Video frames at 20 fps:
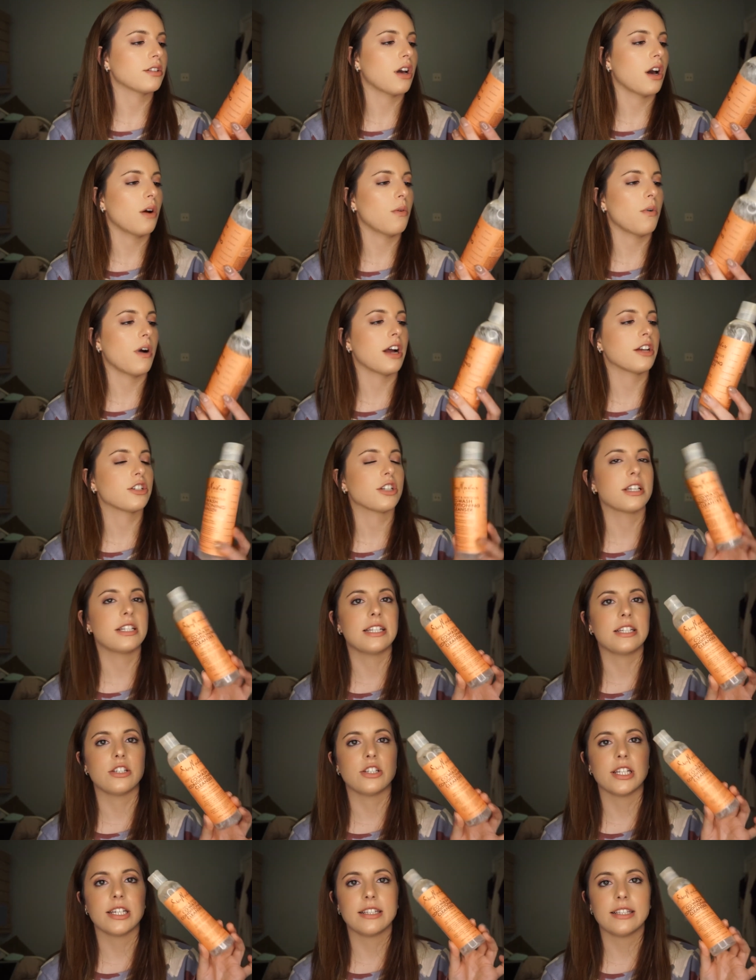Co-Wash
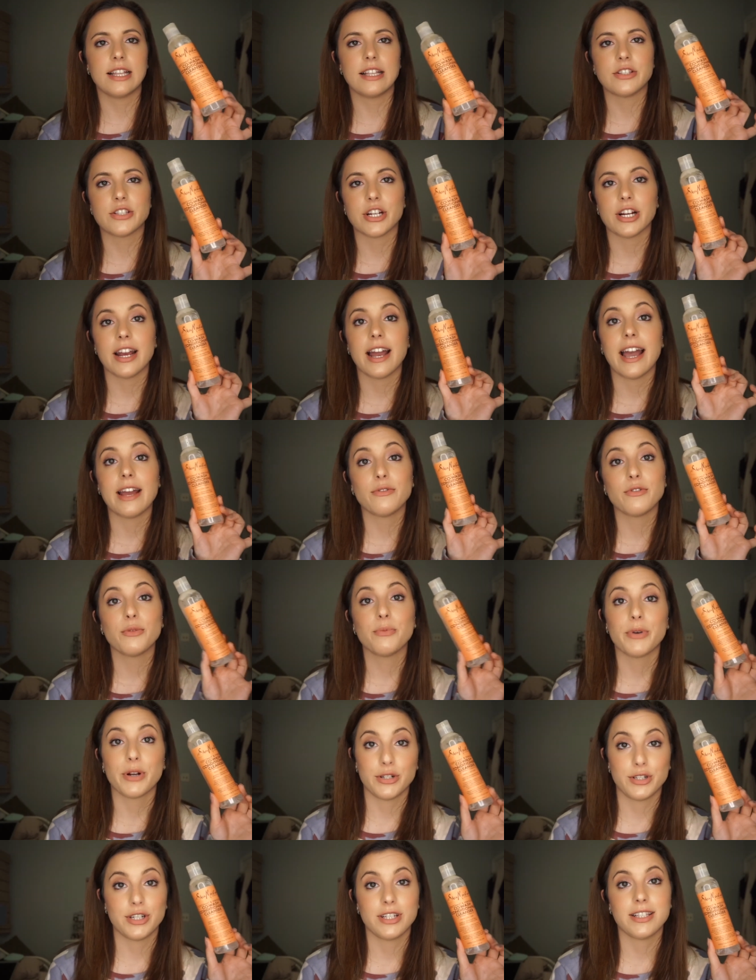Conditioning Cleanser. I'd
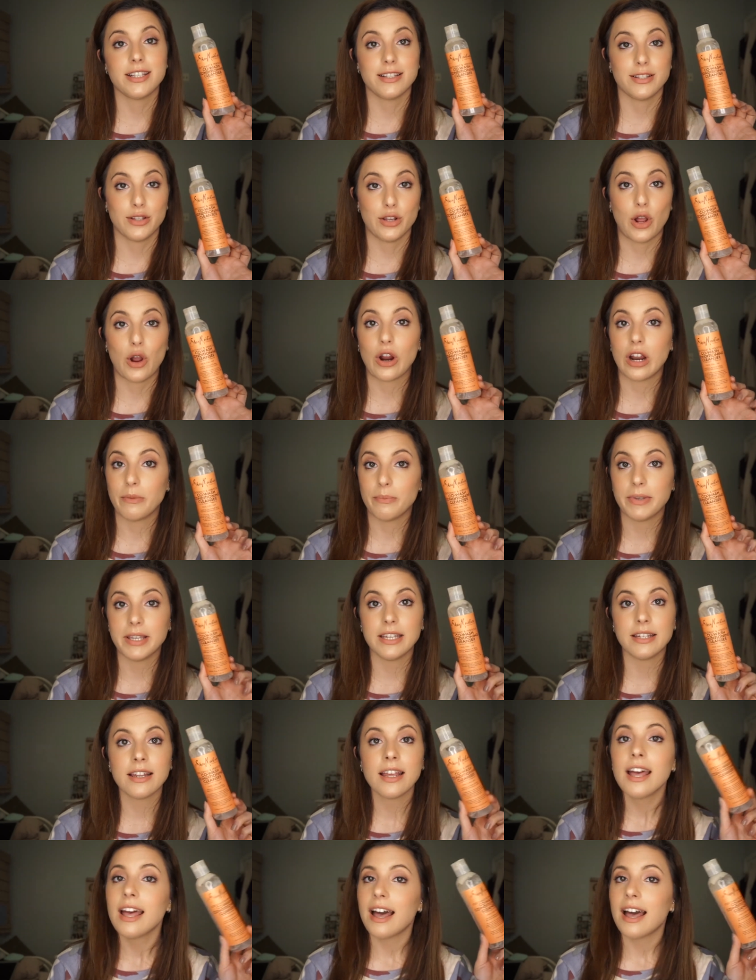repurchase this in a heartbeat.